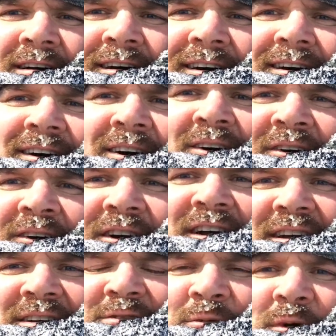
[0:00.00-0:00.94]
All
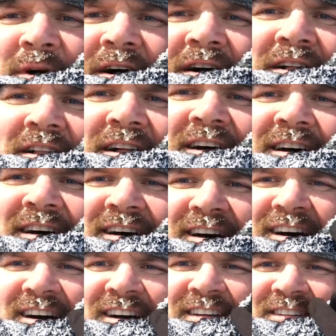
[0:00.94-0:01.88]
right, well,
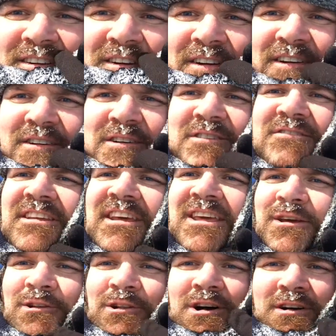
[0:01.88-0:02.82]
sorry I couldn't
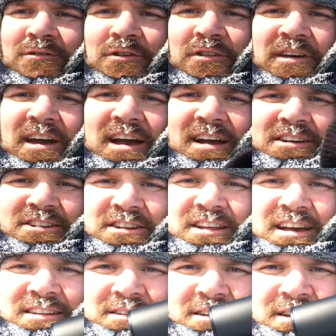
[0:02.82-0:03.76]
take you along for the
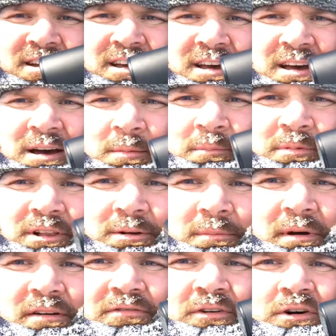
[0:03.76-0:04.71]
action. I had to plug
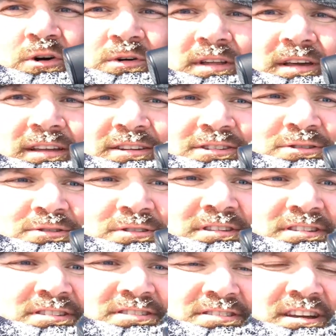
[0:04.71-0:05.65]
my phone into
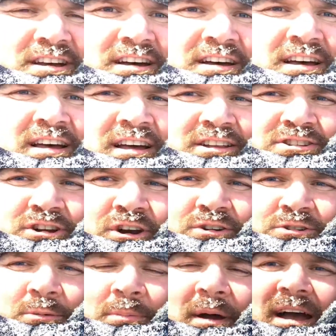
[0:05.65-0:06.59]
this
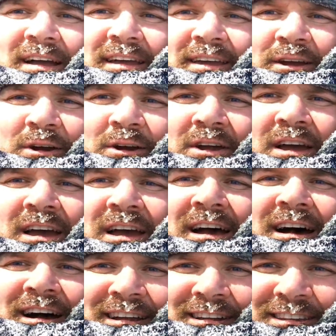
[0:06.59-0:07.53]
charger pack here.
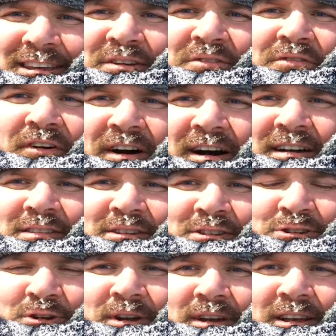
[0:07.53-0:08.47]
I did find
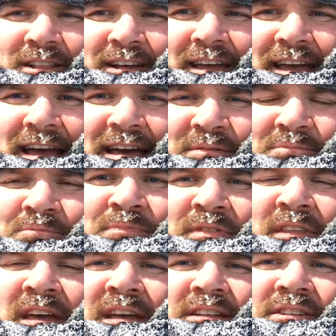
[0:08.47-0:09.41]
the trail again,
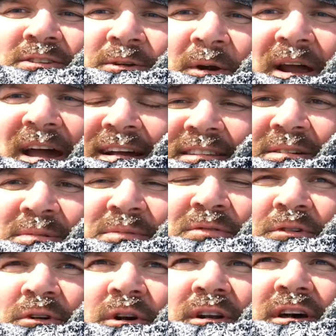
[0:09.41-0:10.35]
tracked them
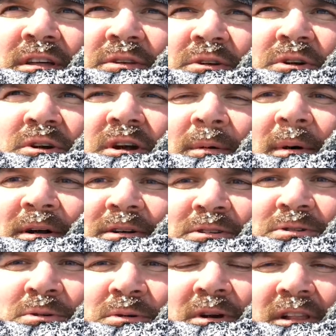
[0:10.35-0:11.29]
for another
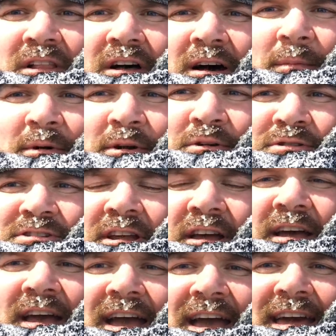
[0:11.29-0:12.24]
about 2
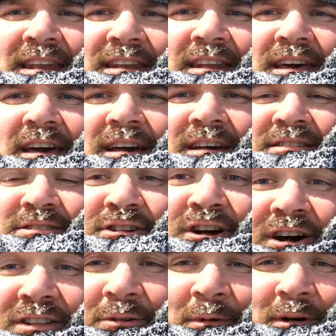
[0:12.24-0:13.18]
kilometers, and
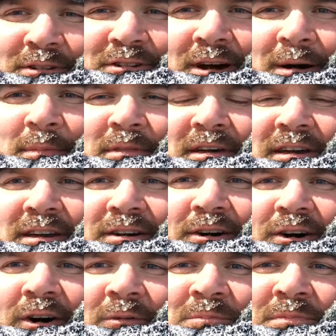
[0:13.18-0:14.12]
saw them on top of the
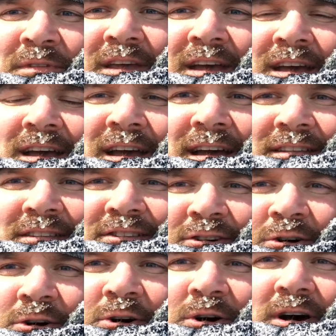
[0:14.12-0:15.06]
hill. And
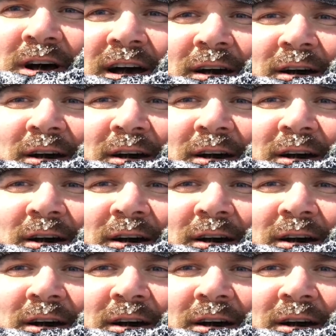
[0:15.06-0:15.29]
so,